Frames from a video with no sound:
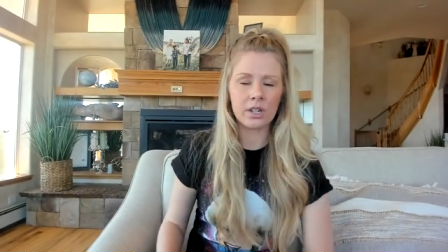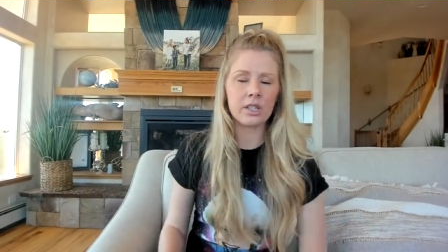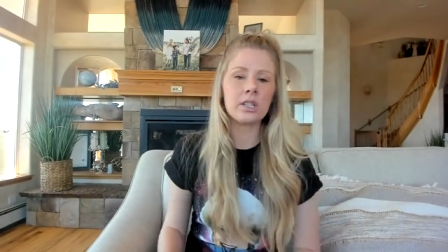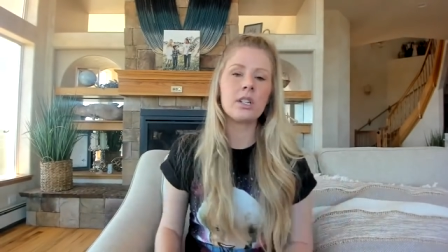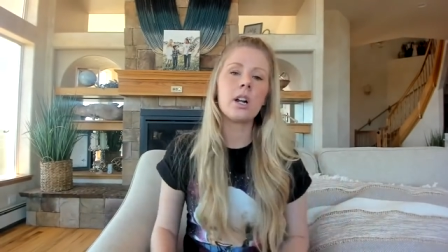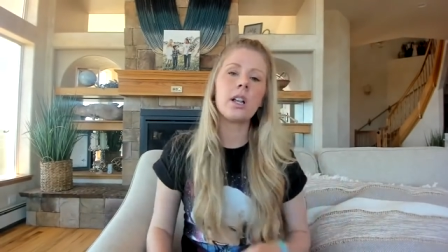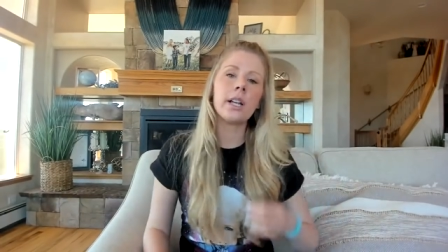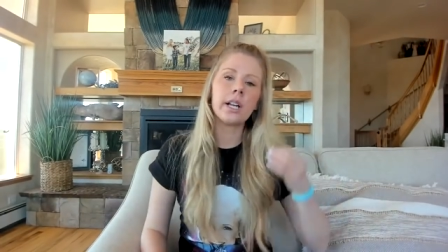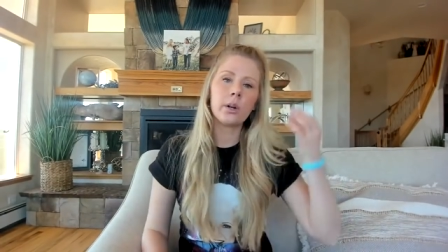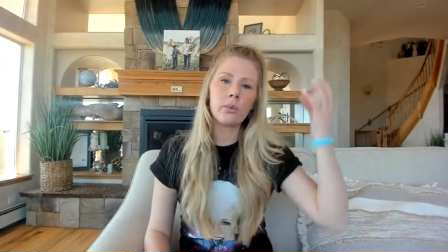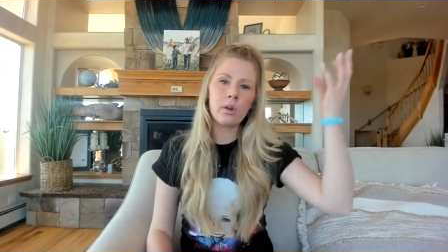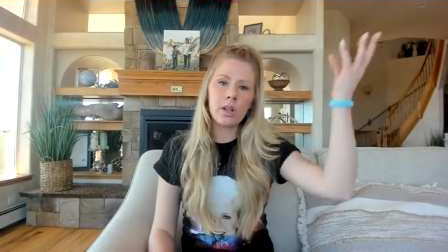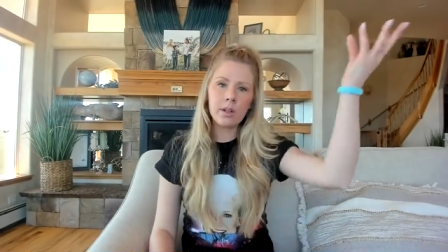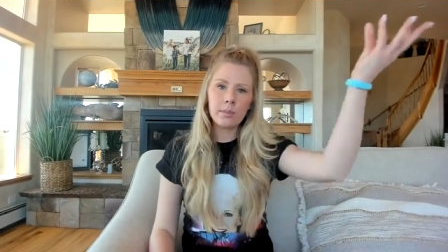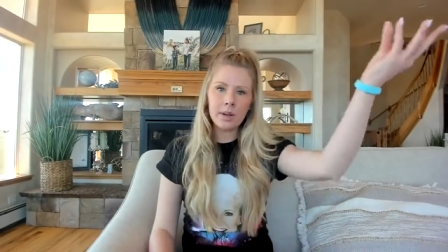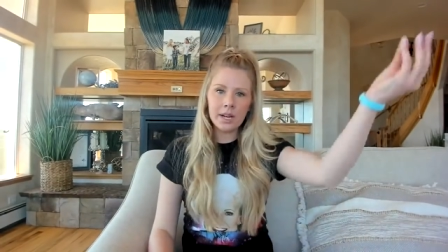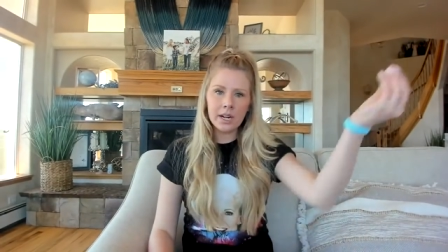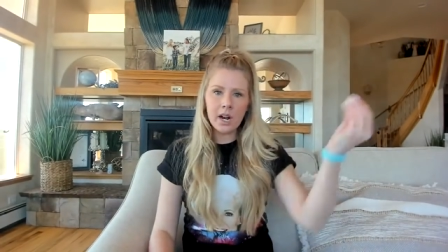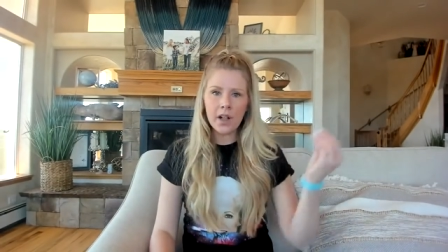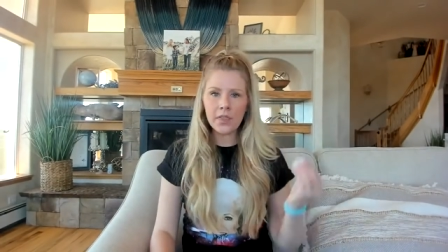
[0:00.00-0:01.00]
It's not like, well,
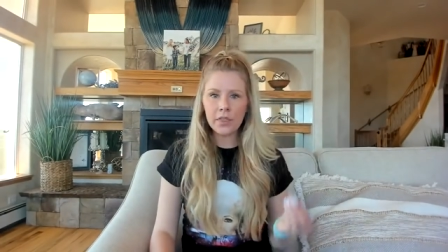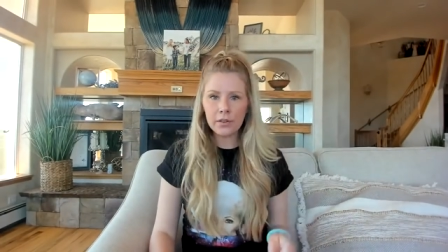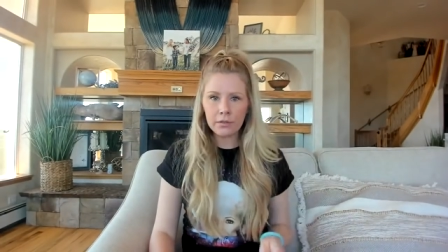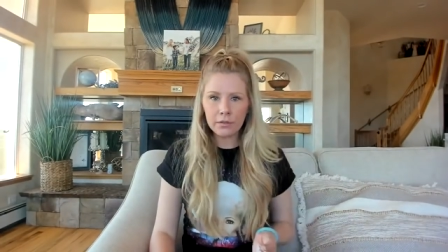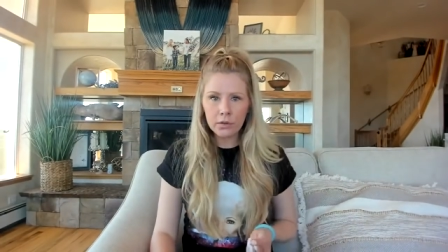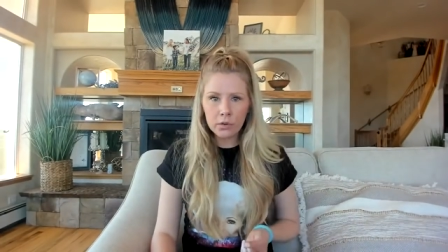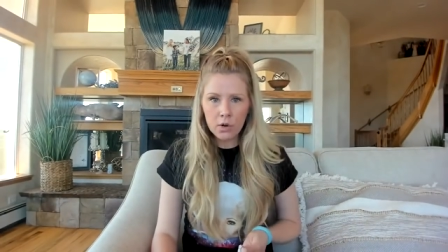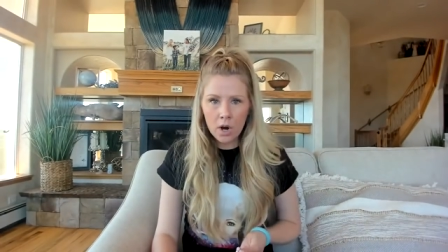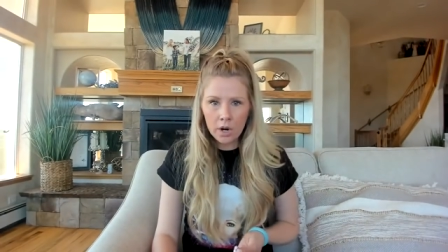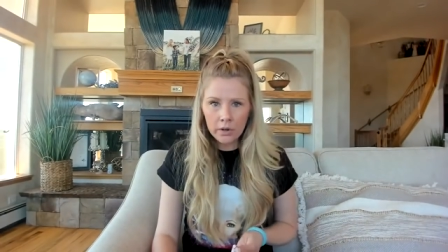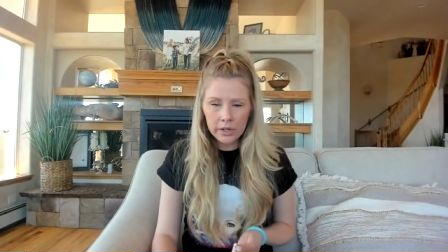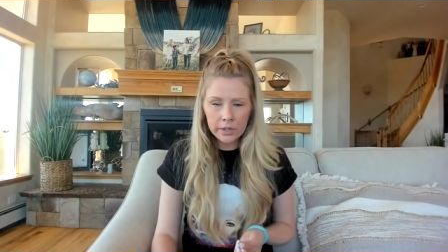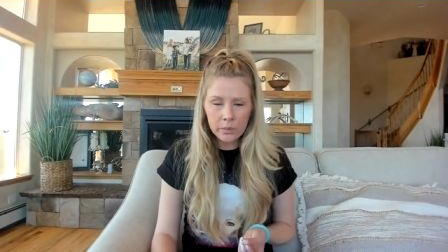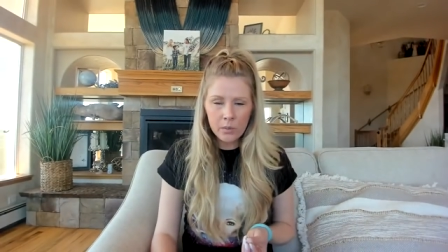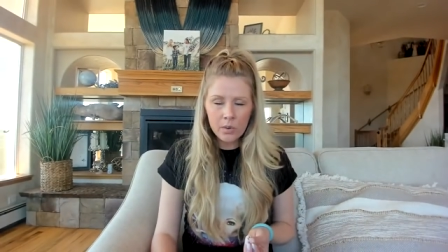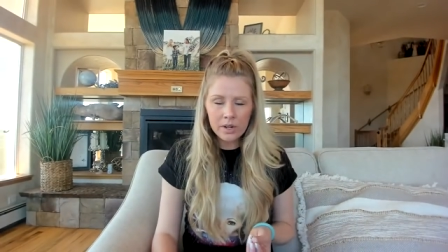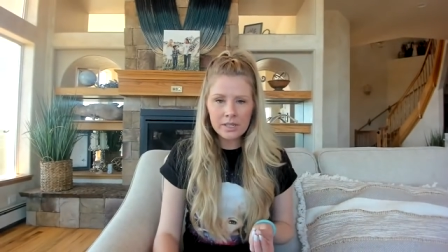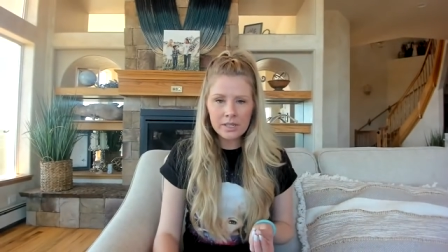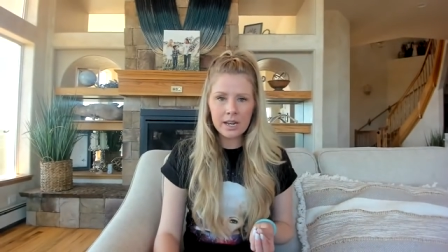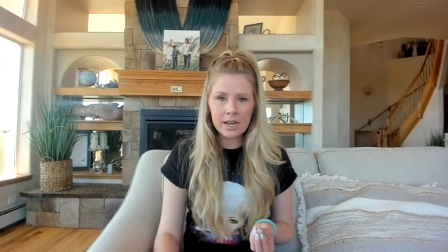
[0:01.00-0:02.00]
I got the Ferrari
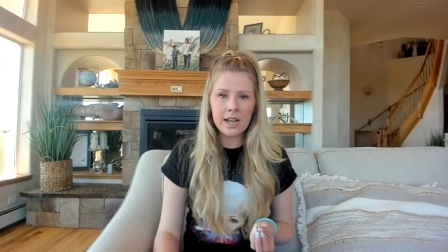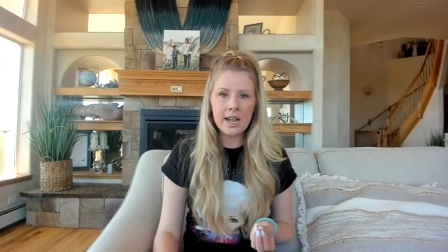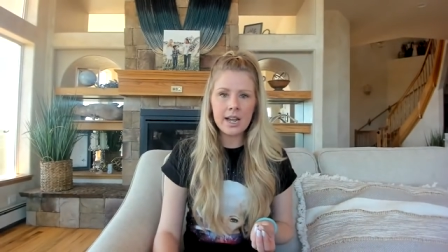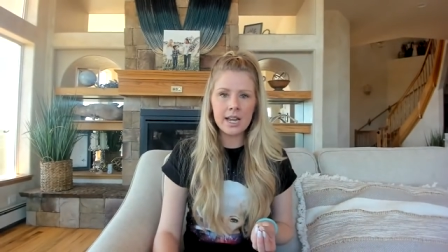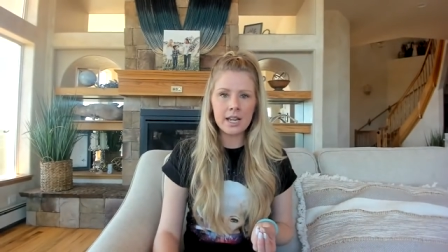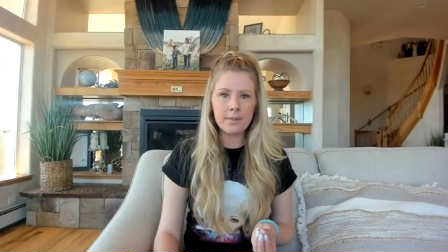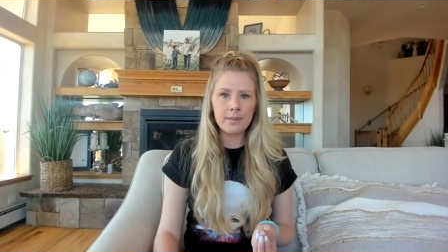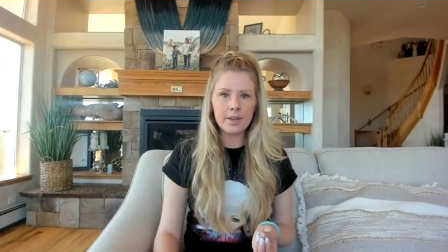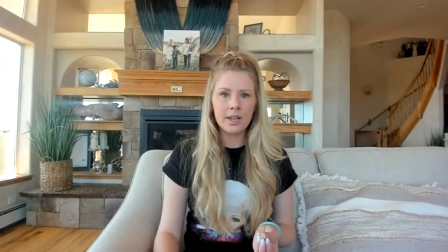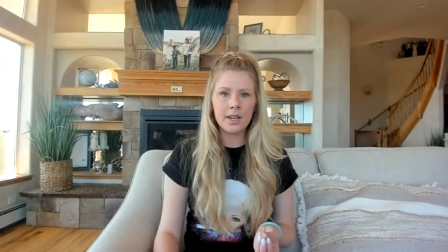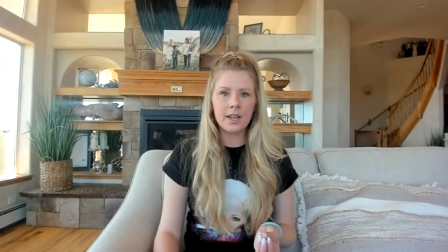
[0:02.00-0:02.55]
one time,